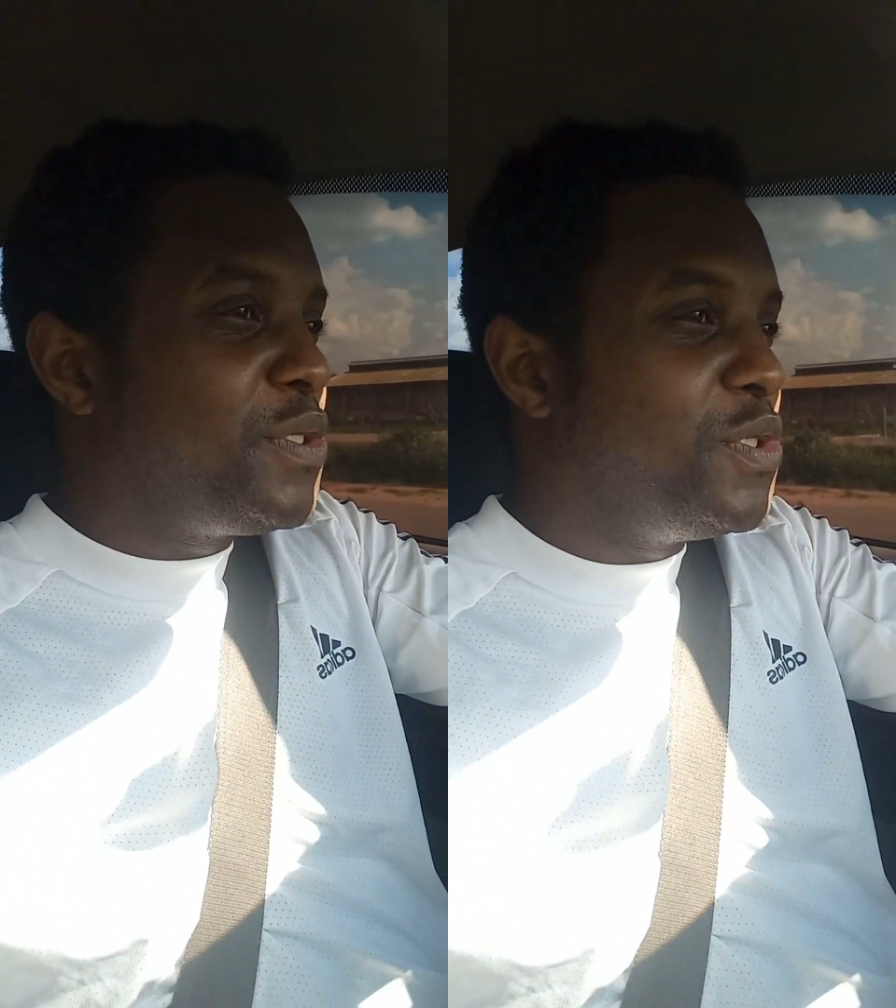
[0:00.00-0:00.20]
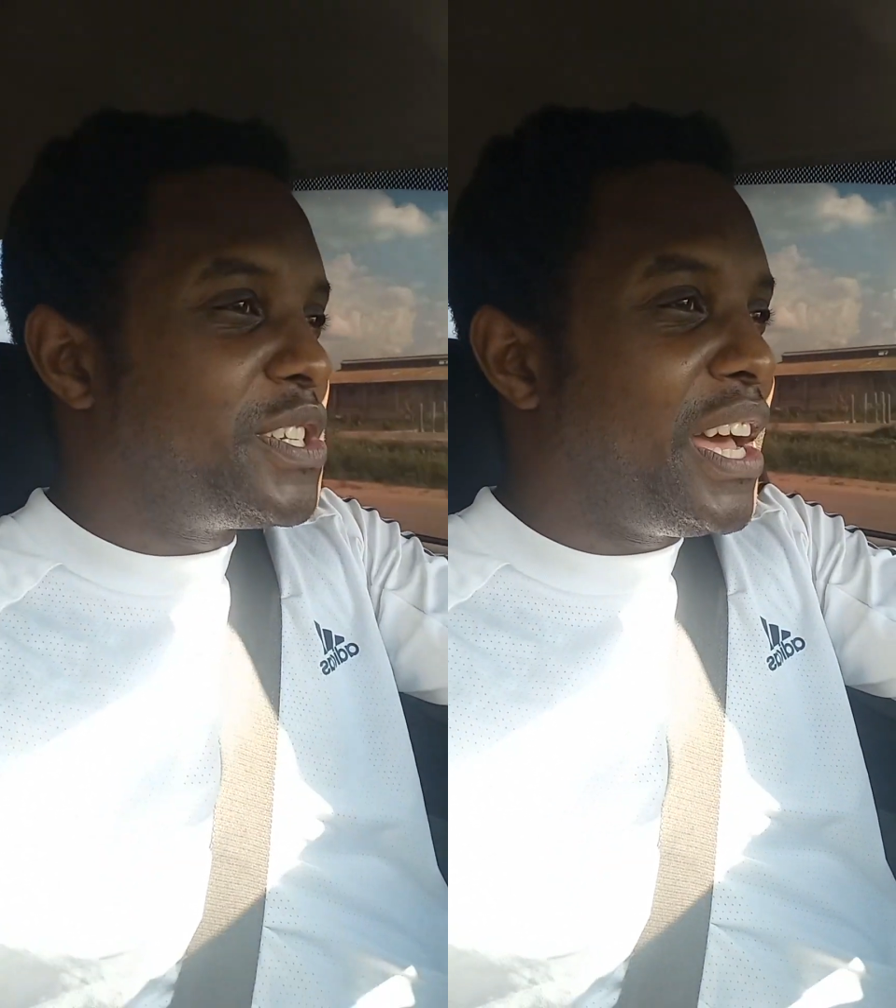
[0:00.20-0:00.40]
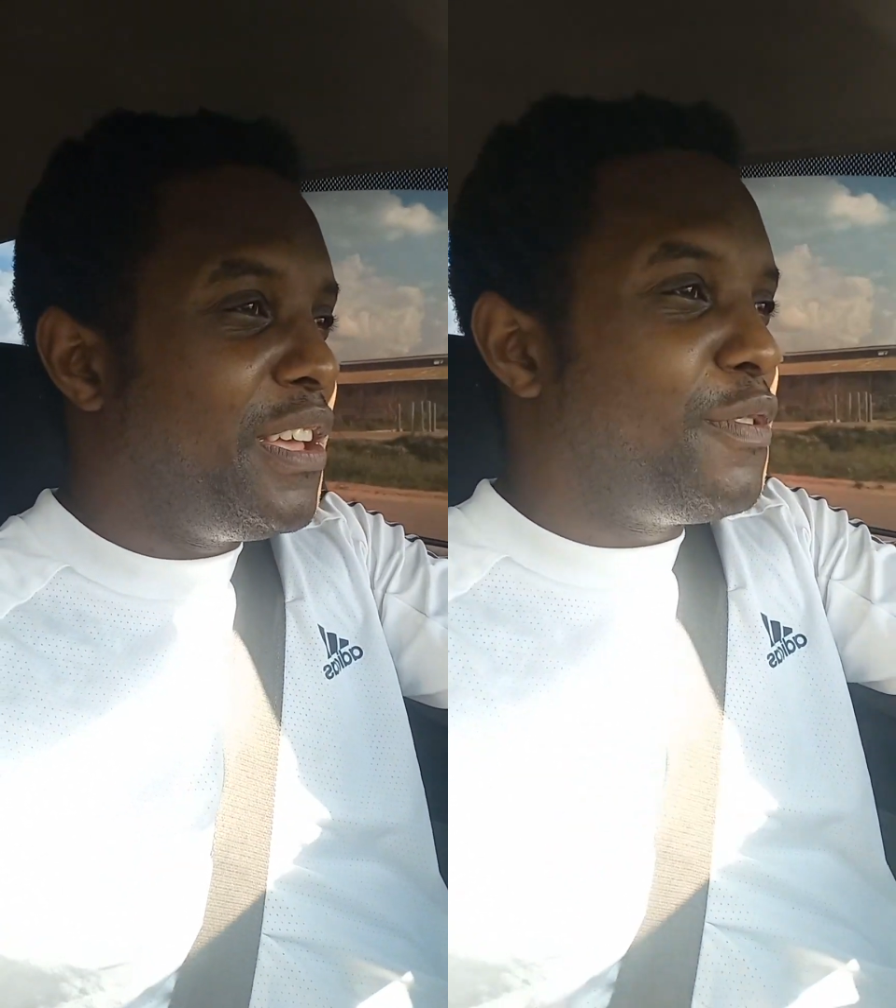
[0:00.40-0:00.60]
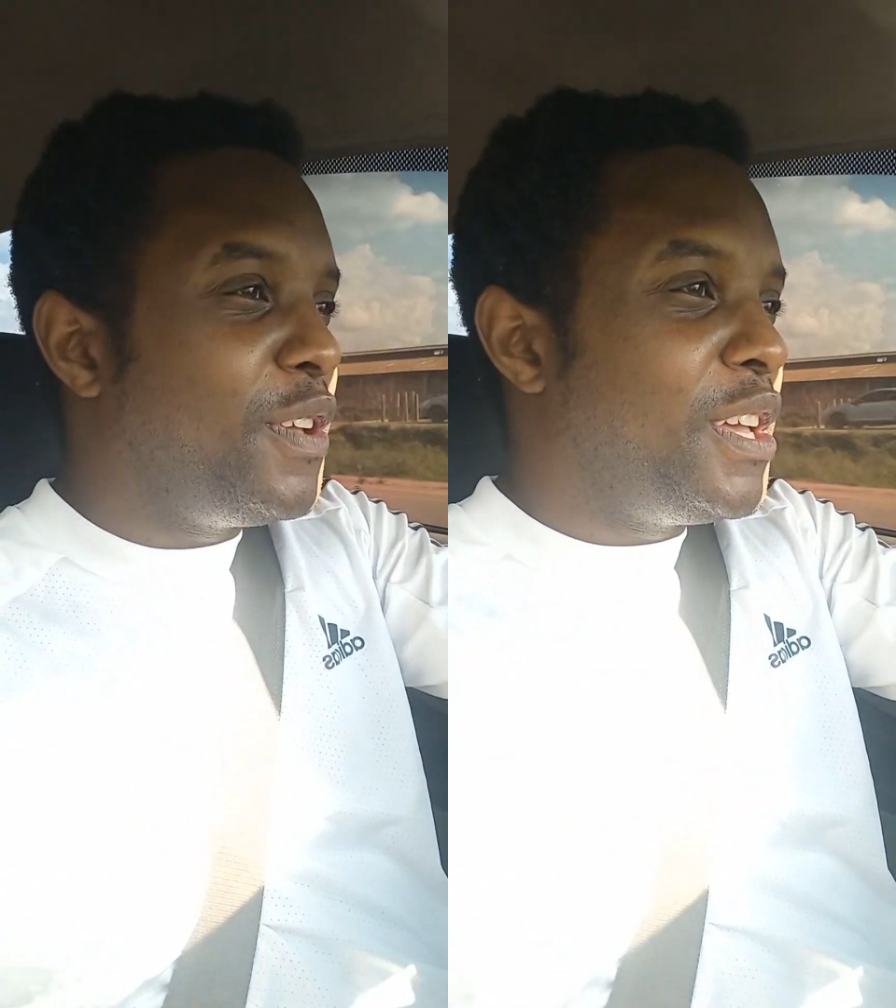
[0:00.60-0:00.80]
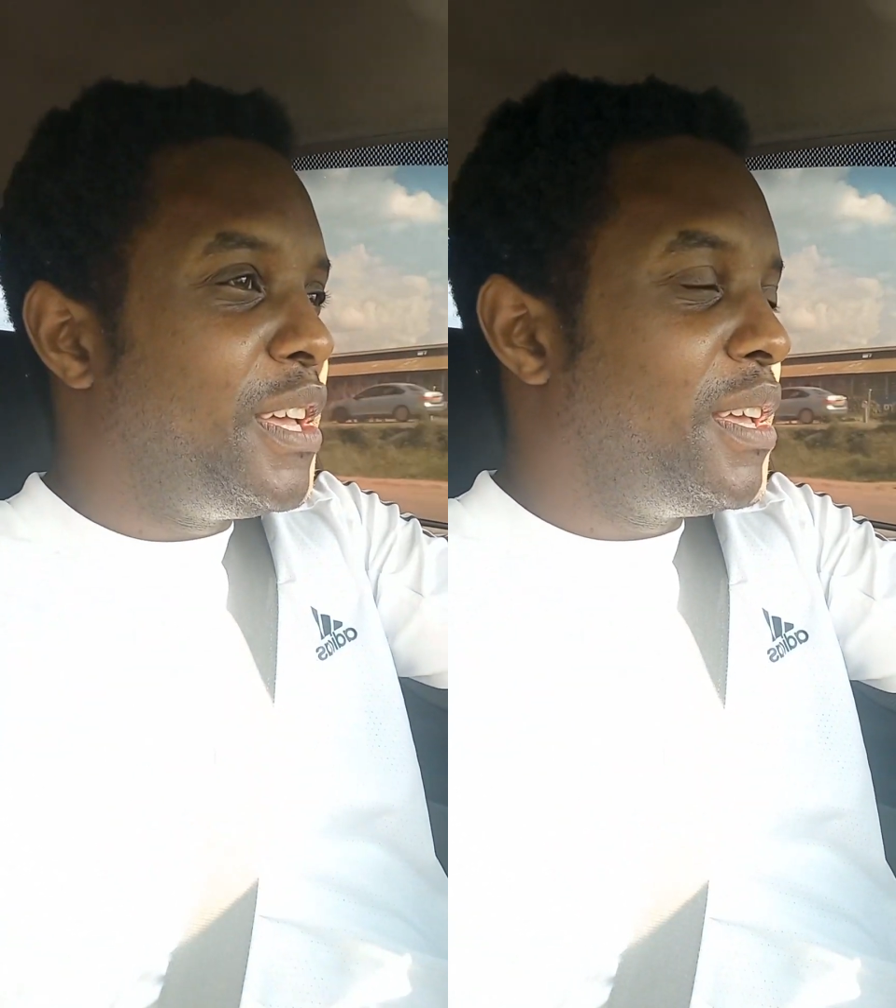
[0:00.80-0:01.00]
drive
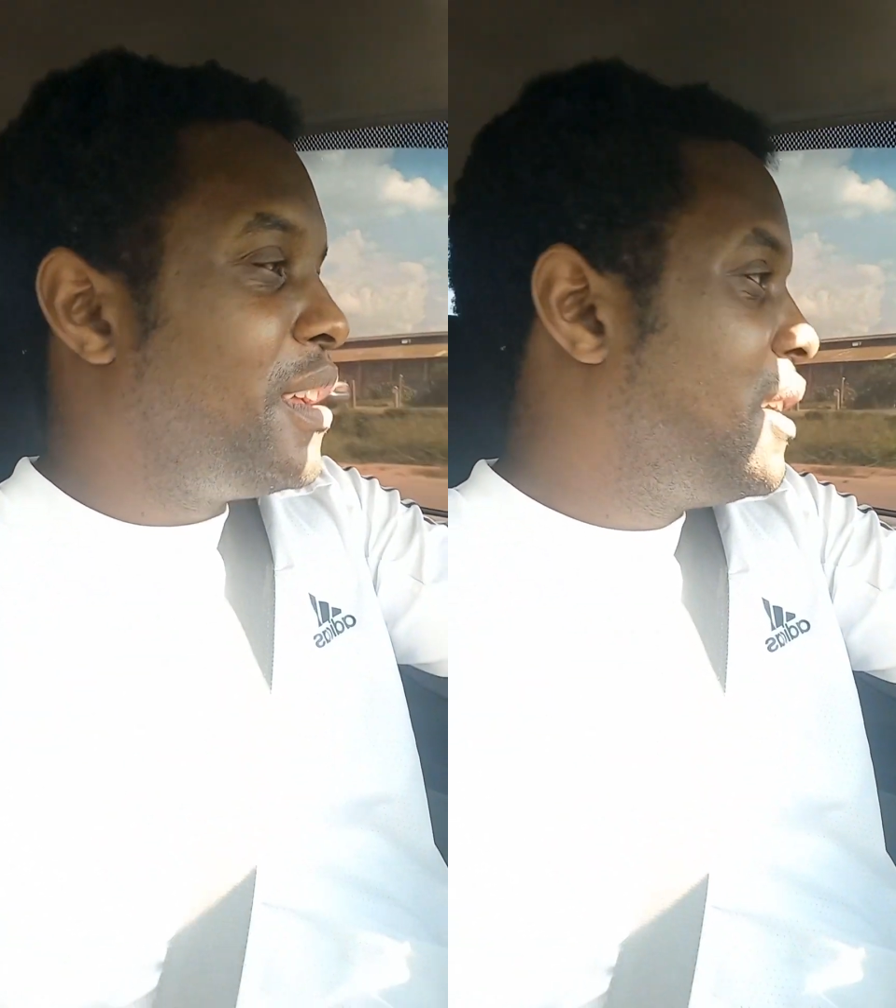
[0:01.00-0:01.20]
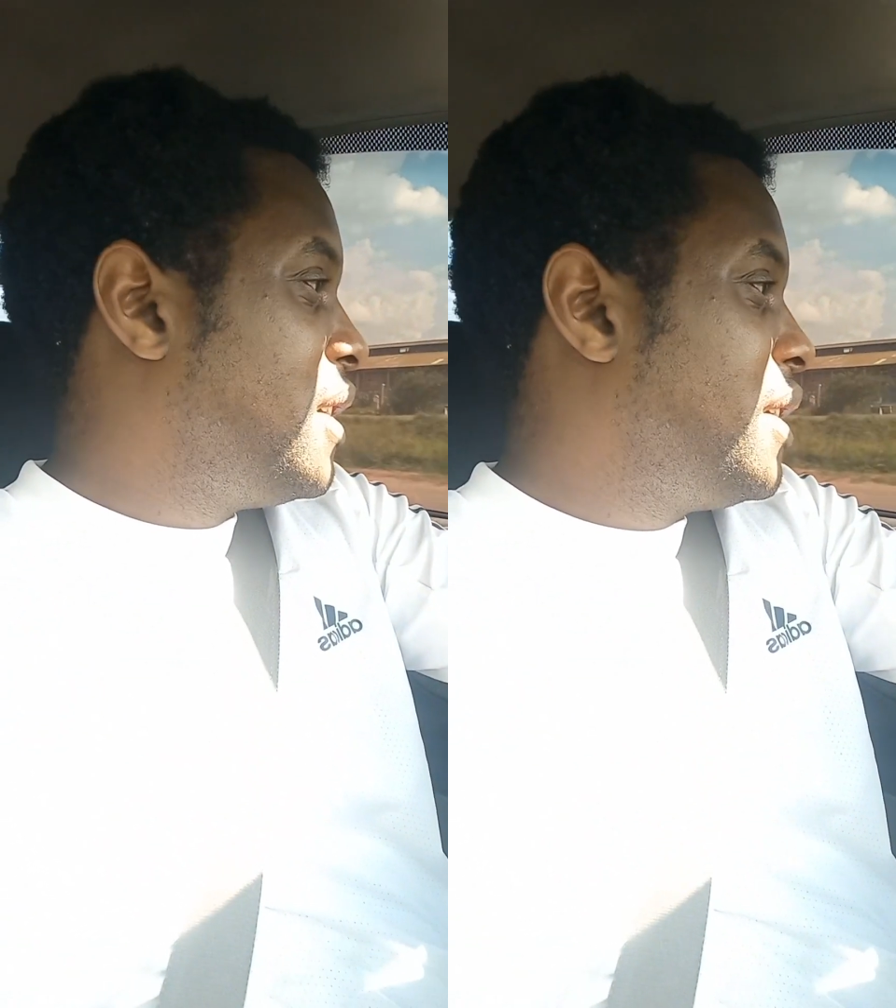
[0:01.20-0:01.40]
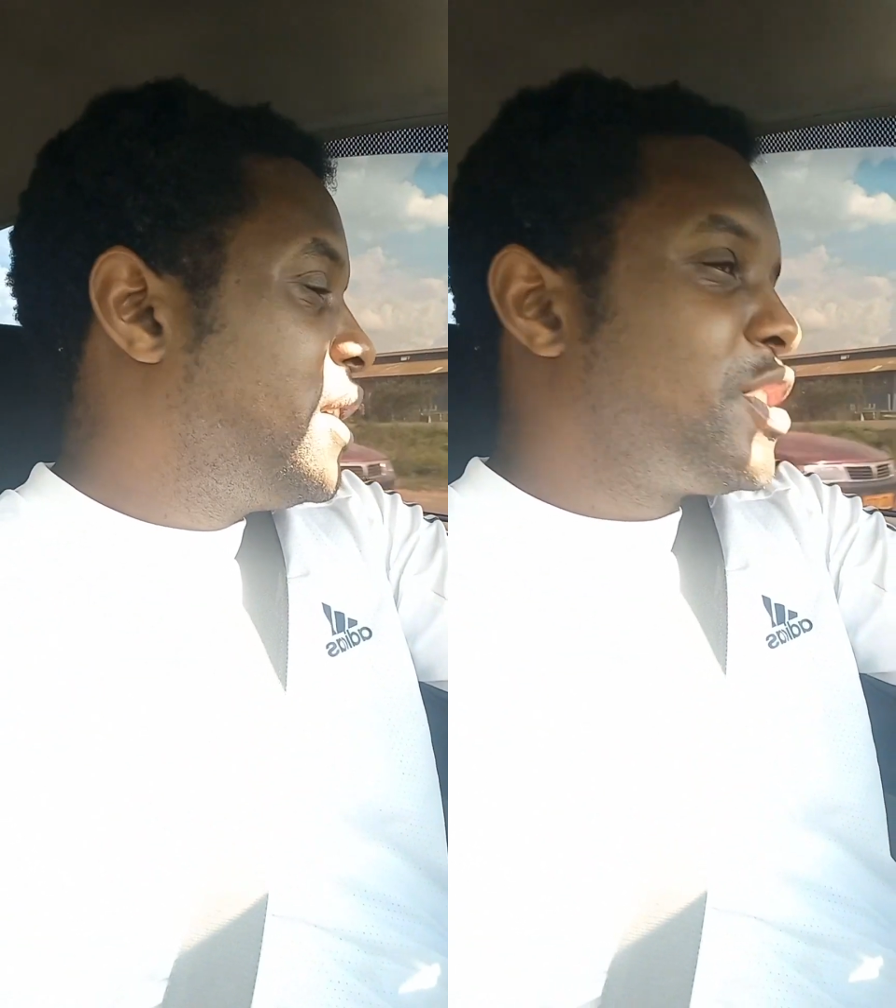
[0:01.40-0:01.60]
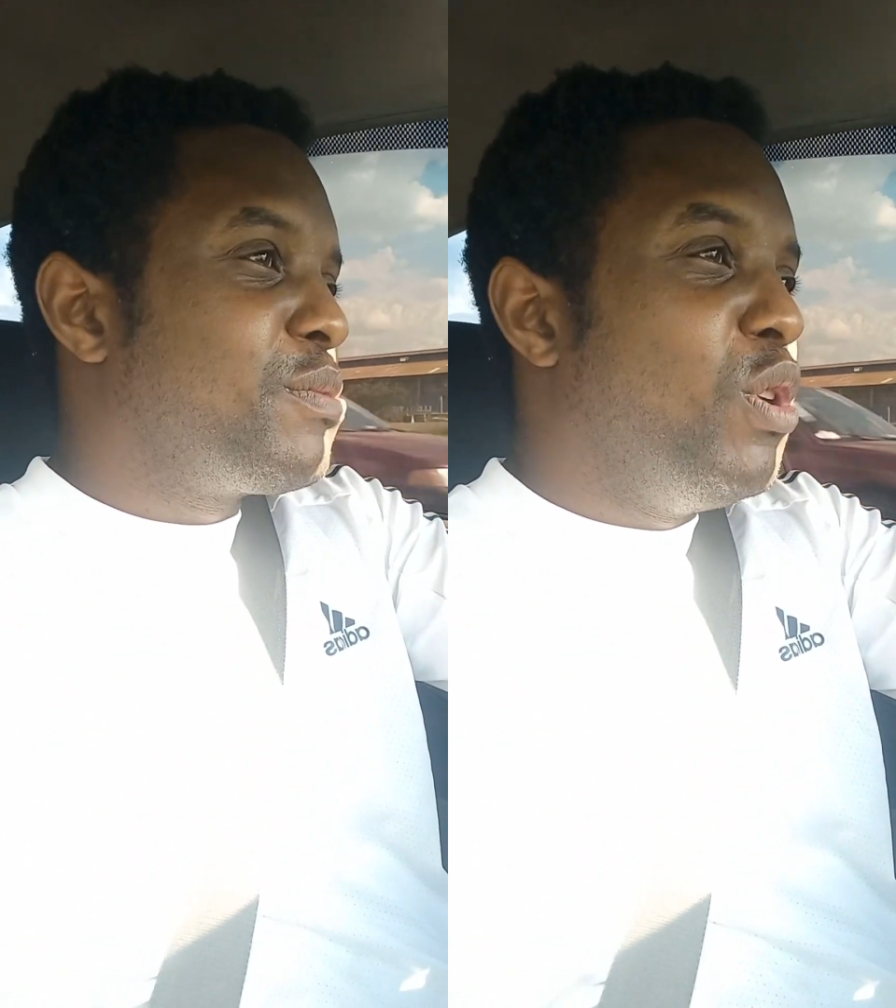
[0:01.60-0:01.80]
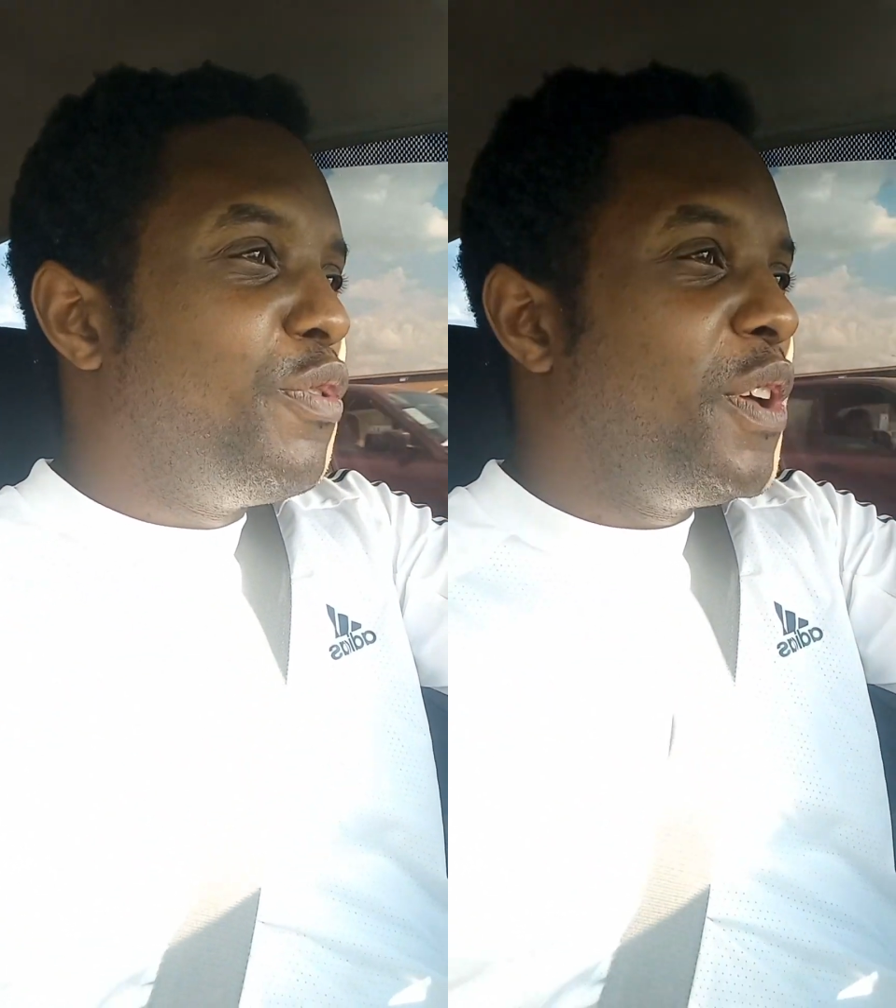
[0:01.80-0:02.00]

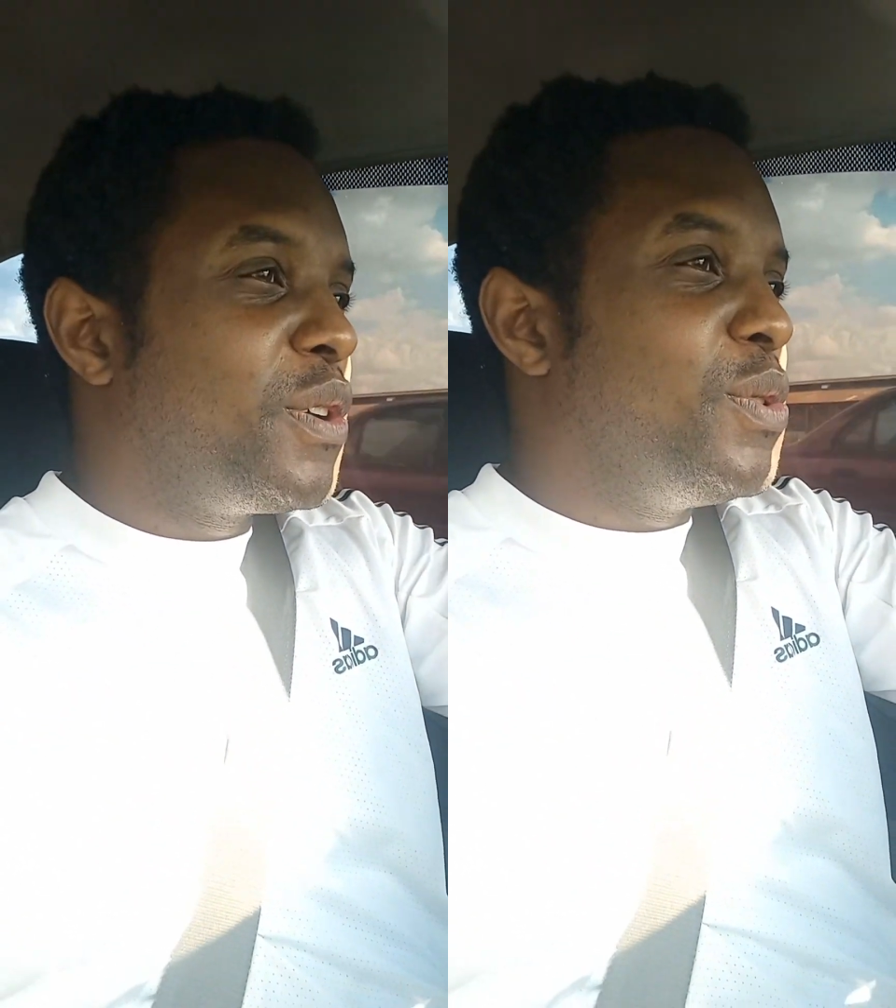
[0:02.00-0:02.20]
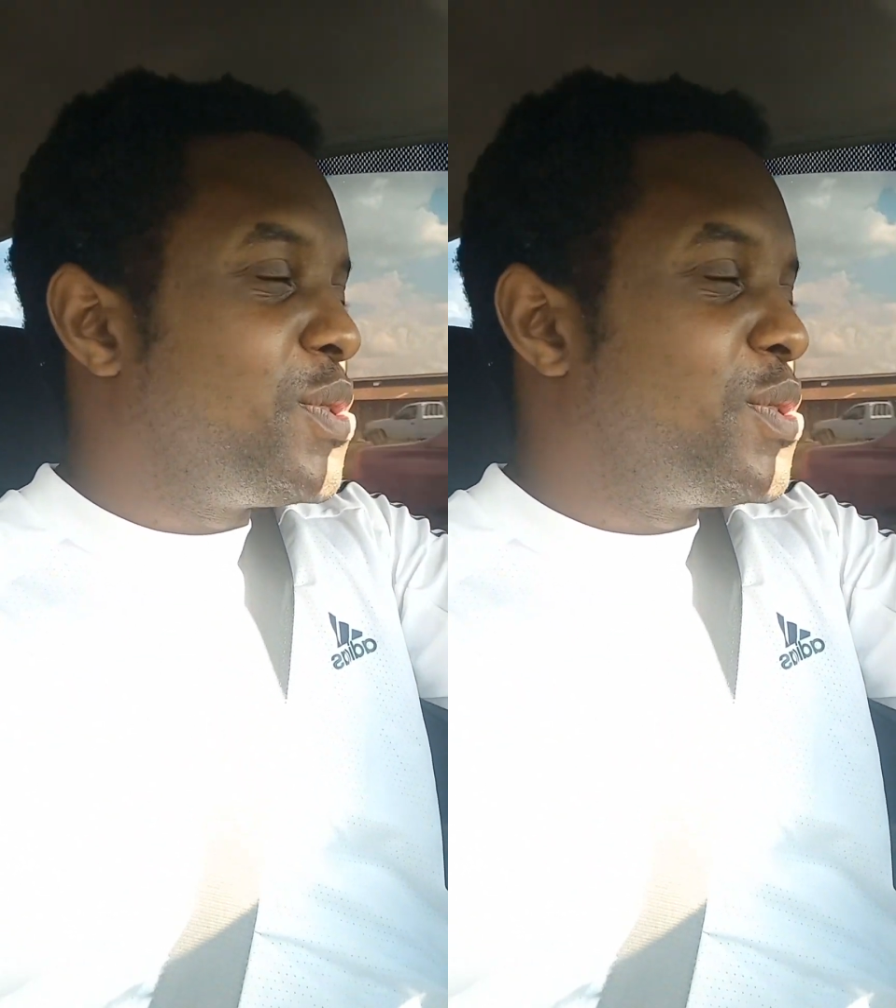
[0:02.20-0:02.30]
small vehicles.